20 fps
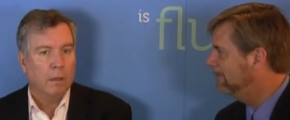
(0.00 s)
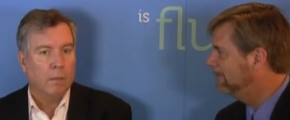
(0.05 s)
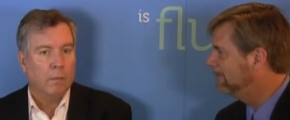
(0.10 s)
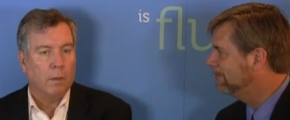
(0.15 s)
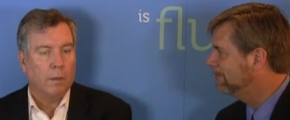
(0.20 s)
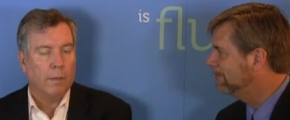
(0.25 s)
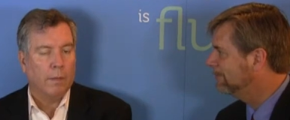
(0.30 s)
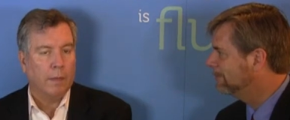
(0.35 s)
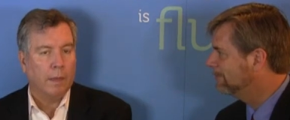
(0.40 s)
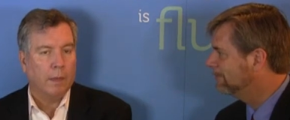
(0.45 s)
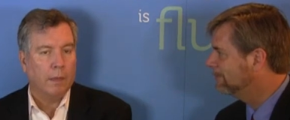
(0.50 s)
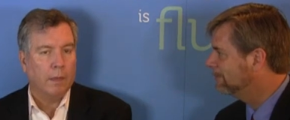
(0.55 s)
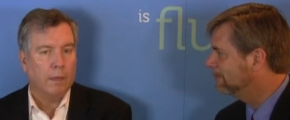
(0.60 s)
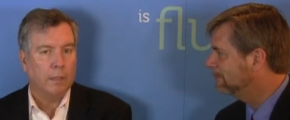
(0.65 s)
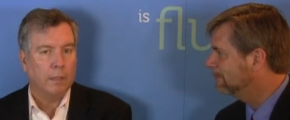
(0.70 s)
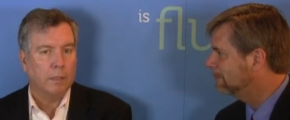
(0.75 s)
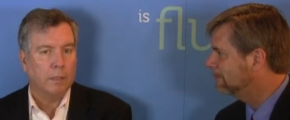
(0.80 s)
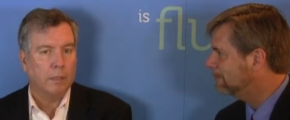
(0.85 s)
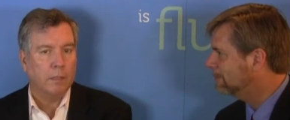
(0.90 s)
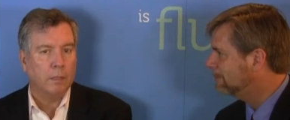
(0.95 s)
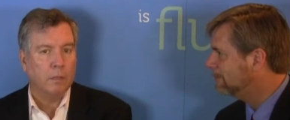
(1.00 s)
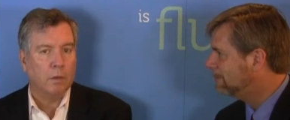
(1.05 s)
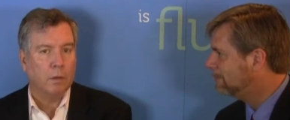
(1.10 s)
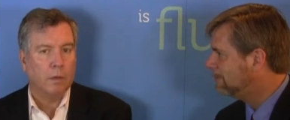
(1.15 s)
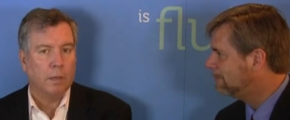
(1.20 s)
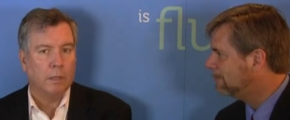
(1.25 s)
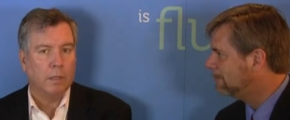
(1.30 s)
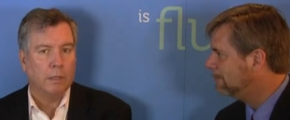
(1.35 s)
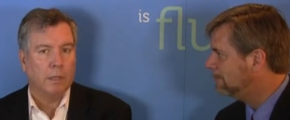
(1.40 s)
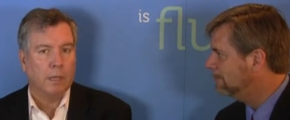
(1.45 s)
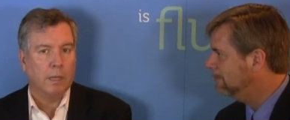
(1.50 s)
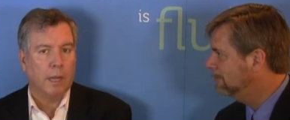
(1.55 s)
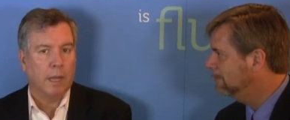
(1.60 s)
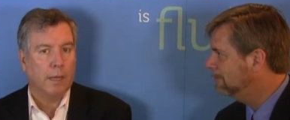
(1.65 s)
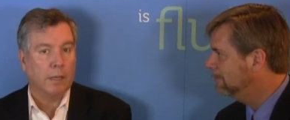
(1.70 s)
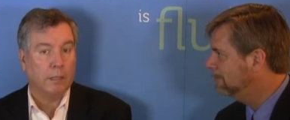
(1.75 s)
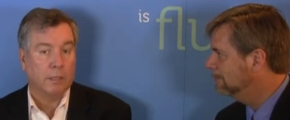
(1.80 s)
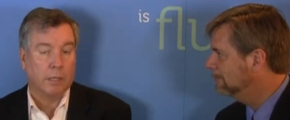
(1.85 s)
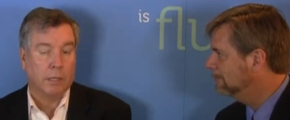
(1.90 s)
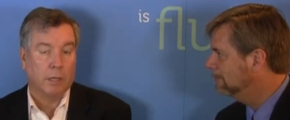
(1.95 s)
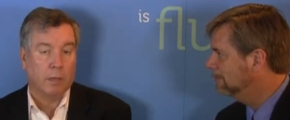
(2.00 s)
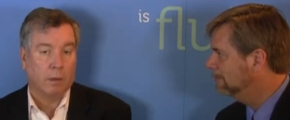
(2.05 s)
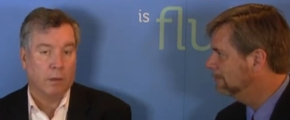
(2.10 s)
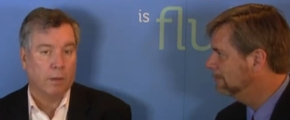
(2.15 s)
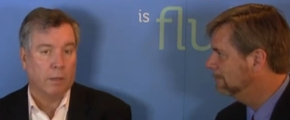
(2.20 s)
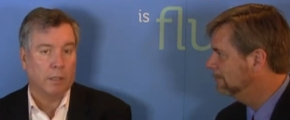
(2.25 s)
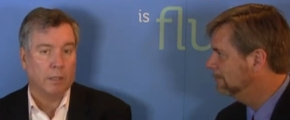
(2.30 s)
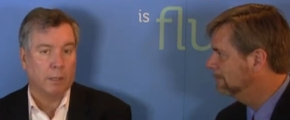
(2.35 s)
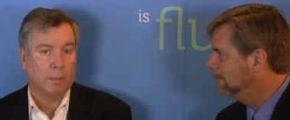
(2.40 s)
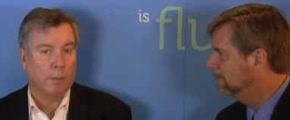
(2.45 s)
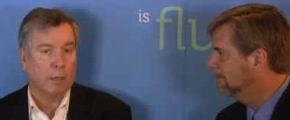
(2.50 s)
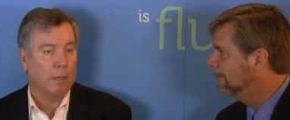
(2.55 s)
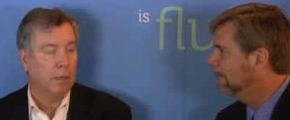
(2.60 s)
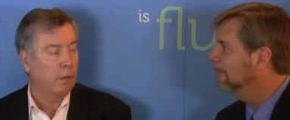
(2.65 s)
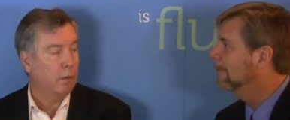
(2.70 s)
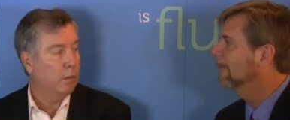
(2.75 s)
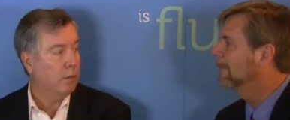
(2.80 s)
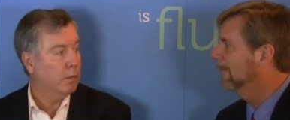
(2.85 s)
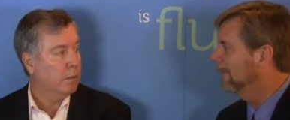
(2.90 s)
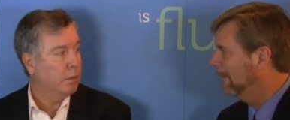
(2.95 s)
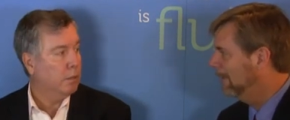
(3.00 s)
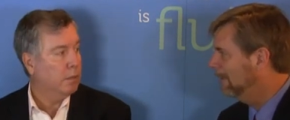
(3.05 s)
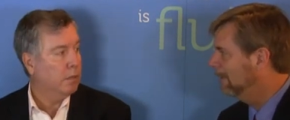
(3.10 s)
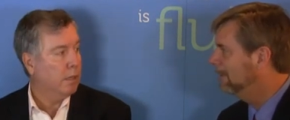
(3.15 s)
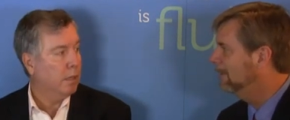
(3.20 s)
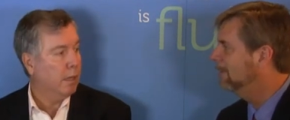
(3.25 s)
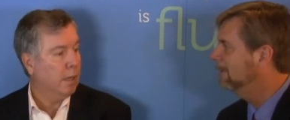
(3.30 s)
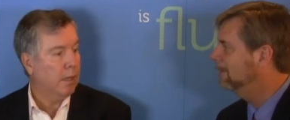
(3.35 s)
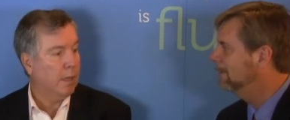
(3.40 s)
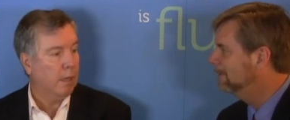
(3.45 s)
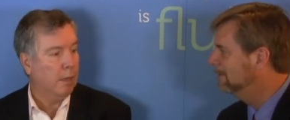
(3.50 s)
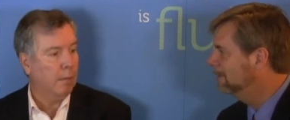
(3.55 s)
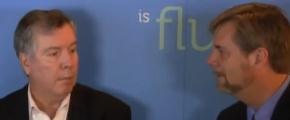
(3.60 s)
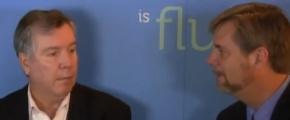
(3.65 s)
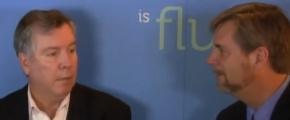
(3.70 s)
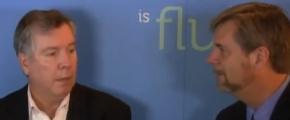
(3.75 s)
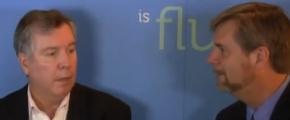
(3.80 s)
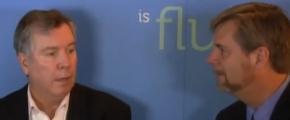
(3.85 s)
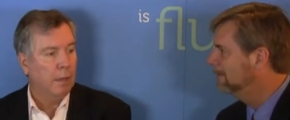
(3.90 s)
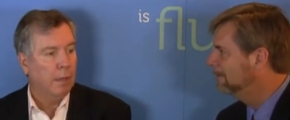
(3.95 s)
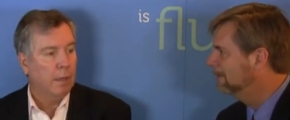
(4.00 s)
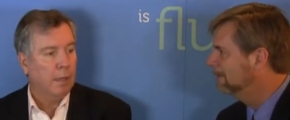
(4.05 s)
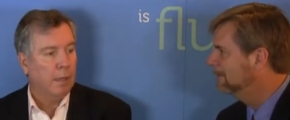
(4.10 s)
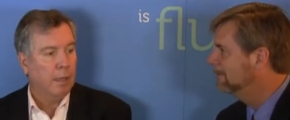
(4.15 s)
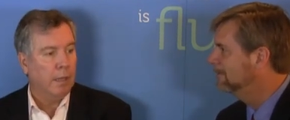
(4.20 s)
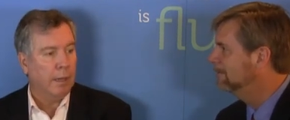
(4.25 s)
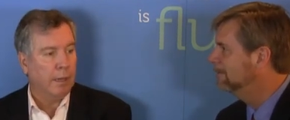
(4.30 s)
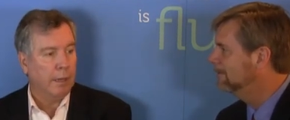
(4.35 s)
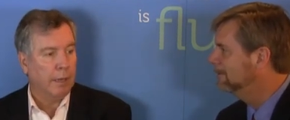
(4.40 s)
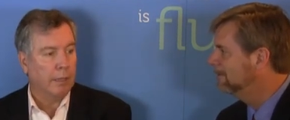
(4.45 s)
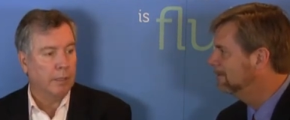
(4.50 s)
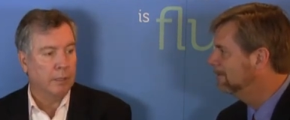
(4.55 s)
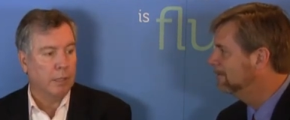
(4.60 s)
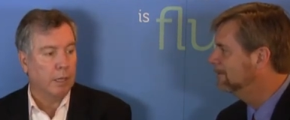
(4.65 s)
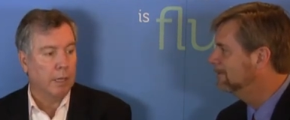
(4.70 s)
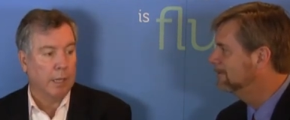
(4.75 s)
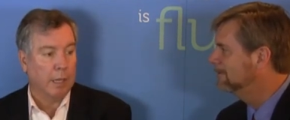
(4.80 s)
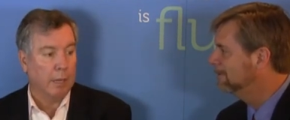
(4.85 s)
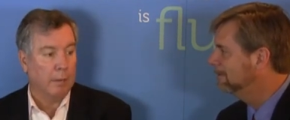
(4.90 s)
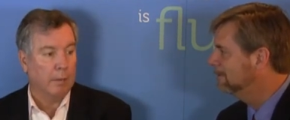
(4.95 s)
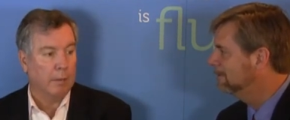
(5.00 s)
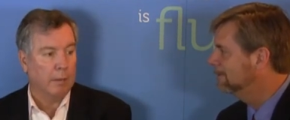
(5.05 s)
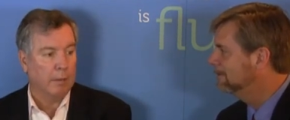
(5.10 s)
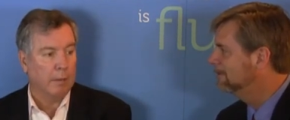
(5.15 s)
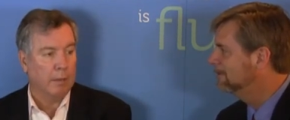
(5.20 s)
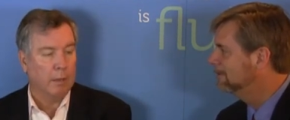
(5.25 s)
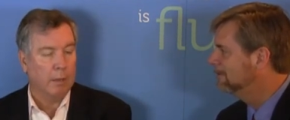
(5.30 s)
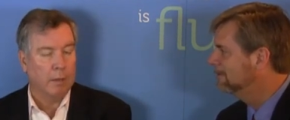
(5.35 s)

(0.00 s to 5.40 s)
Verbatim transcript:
Speaker 1: Well, I think in addition to storage, uh, I think security is going to be huge, yeah. um, and it's going to get, you